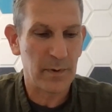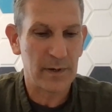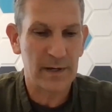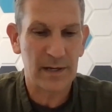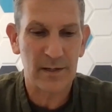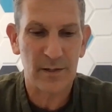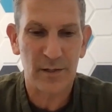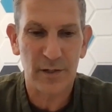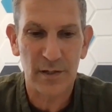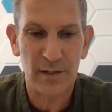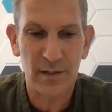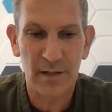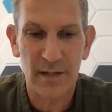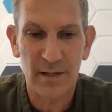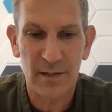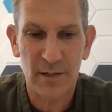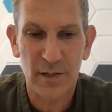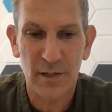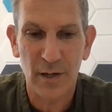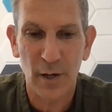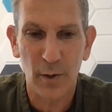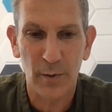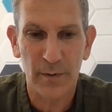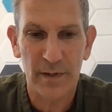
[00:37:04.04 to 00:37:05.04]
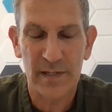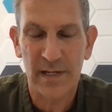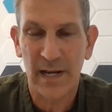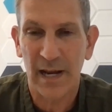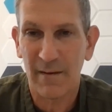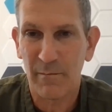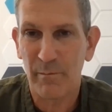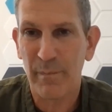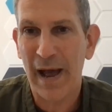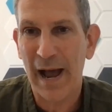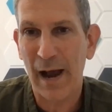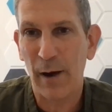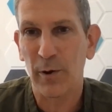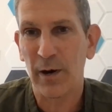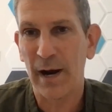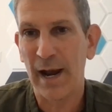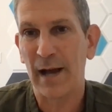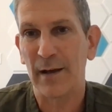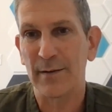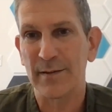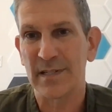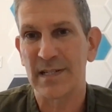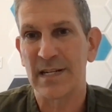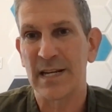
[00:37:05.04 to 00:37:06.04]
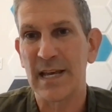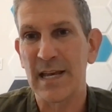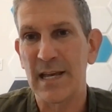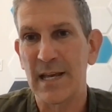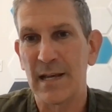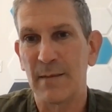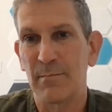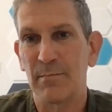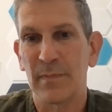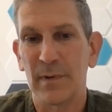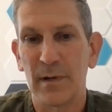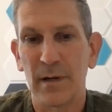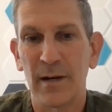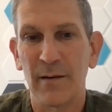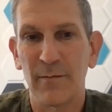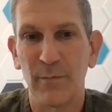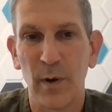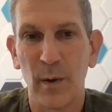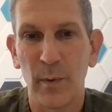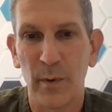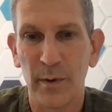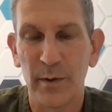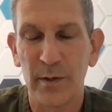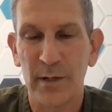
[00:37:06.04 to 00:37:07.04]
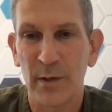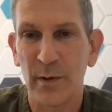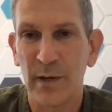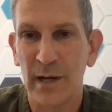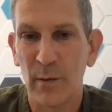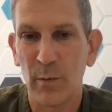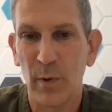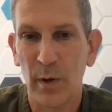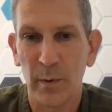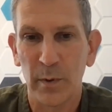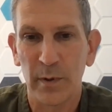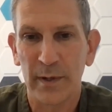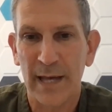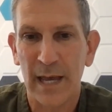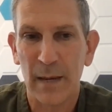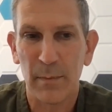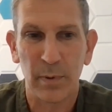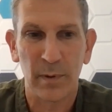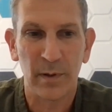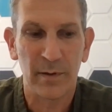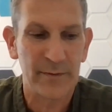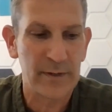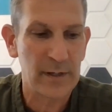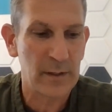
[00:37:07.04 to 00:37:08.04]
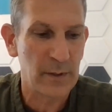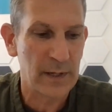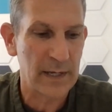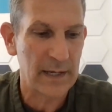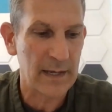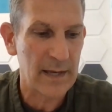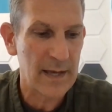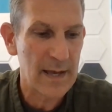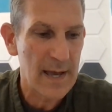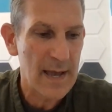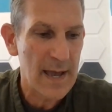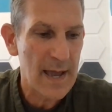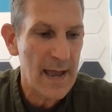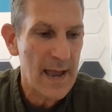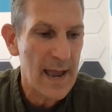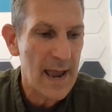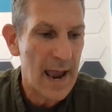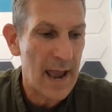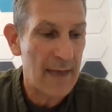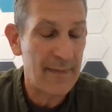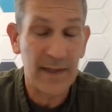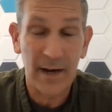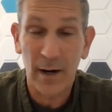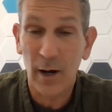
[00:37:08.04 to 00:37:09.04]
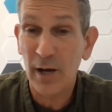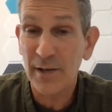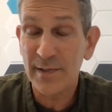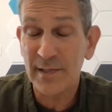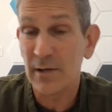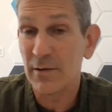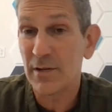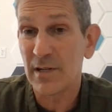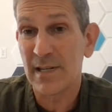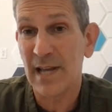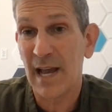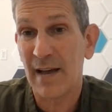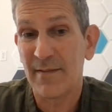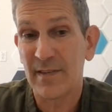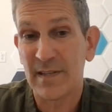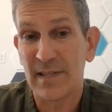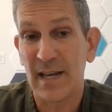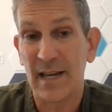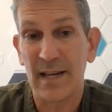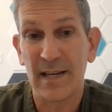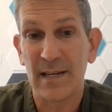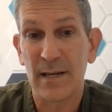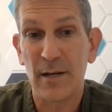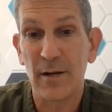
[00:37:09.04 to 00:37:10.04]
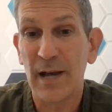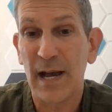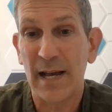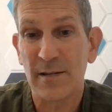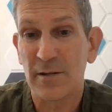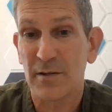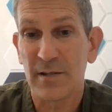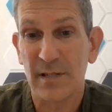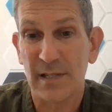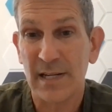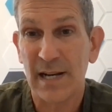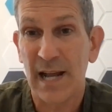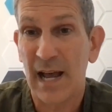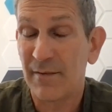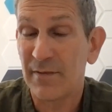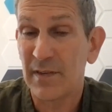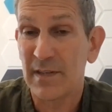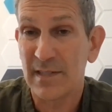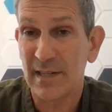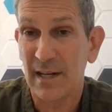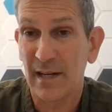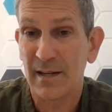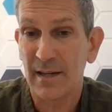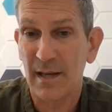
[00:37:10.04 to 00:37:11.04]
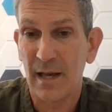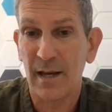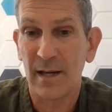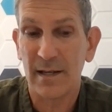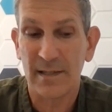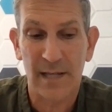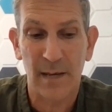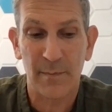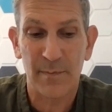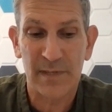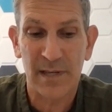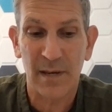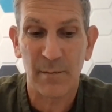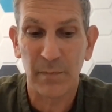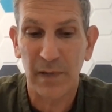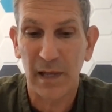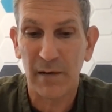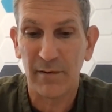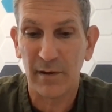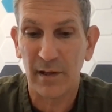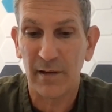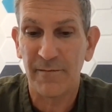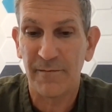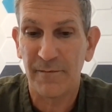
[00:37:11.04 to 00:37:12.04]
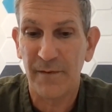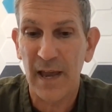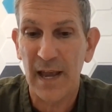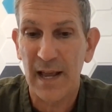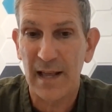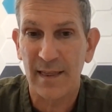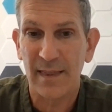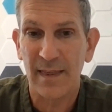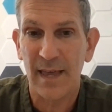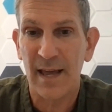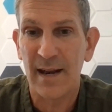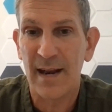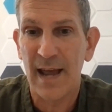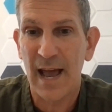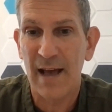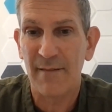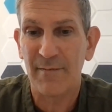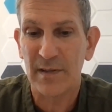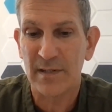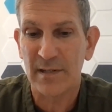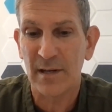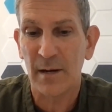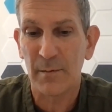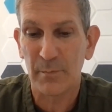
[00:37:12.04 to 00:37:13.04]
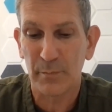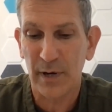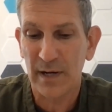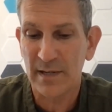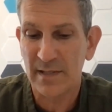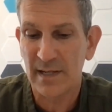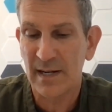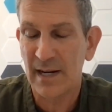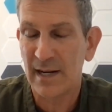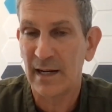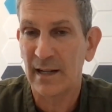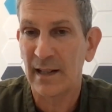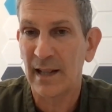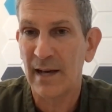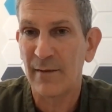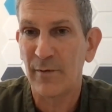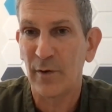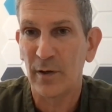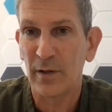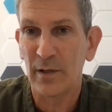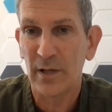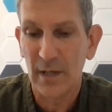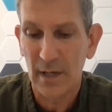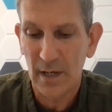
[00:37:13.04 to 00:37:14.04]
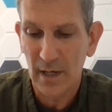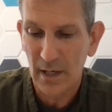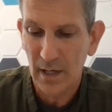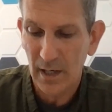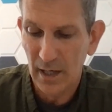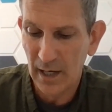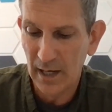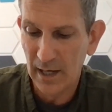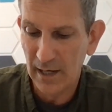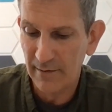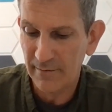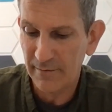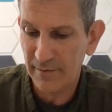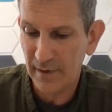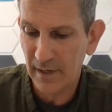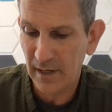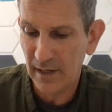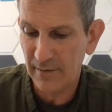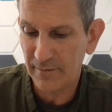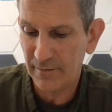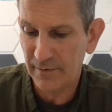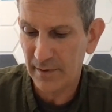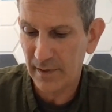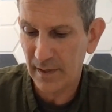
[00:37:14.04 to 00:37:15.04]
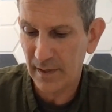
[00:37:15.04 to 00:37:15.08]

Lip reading: we were able to show this kind of powerhouse team of what we were doing and what we were capable of doing. And then also just have the saying, you guys are just going to have to accept some level of faith and have this unprecedented level of